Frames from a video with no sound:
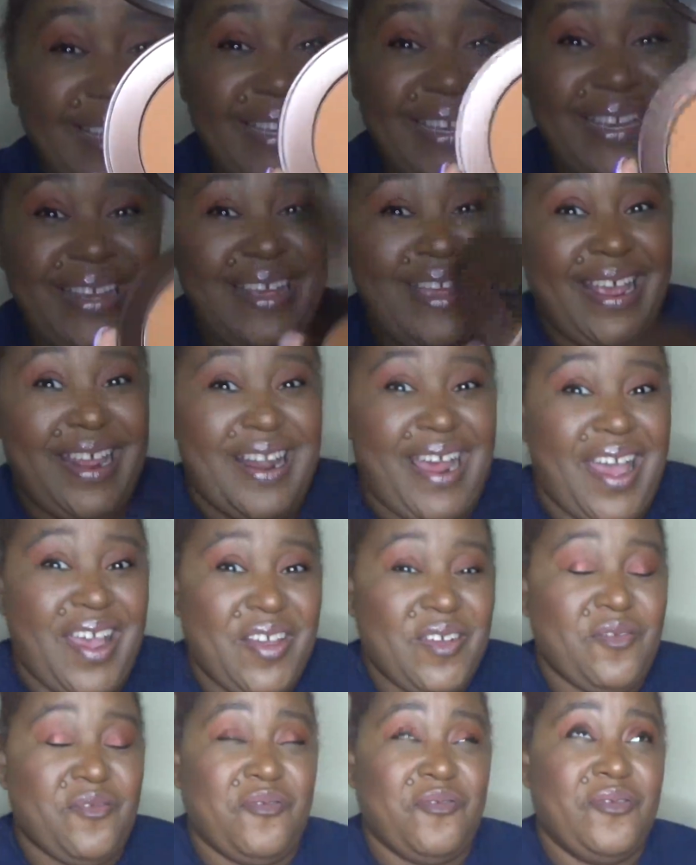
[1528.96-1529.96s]
it, and I
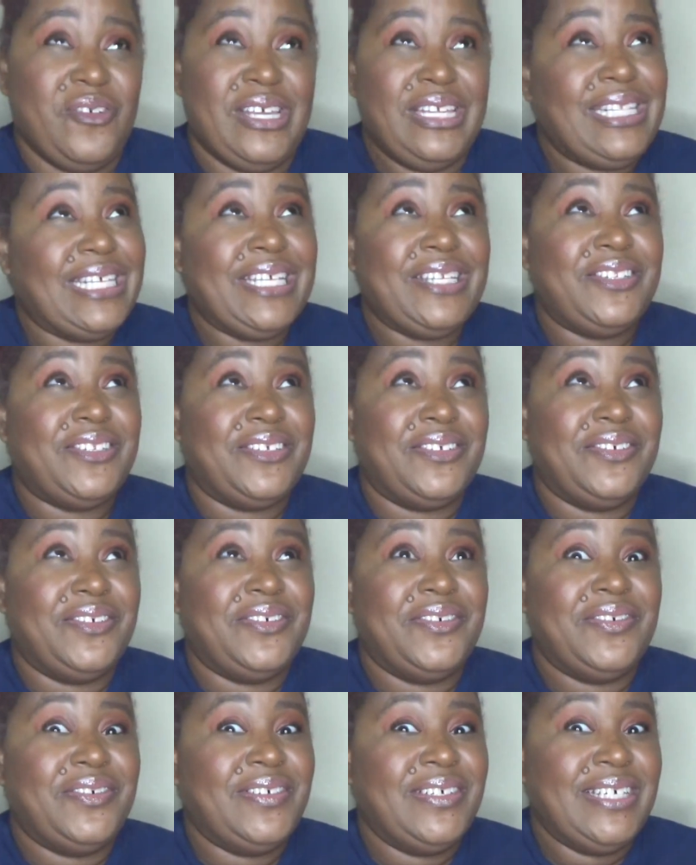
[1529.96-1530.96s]
really
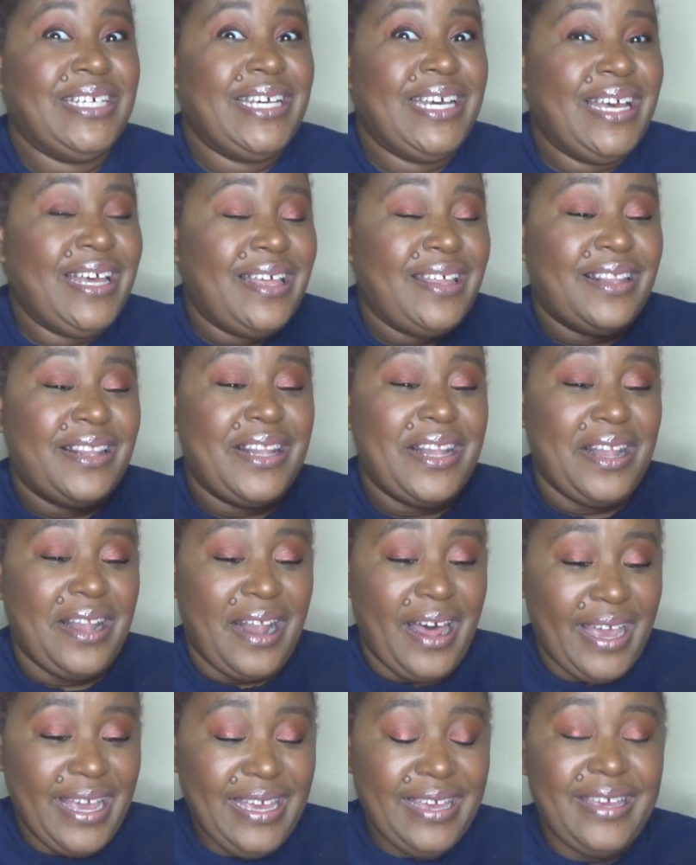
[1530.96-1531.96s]
do
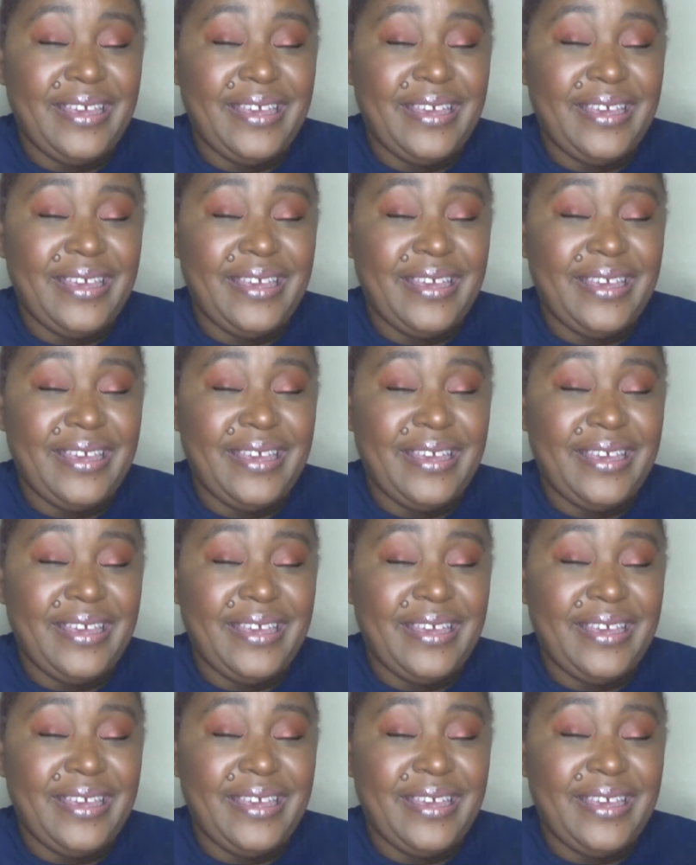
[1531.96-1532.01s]
like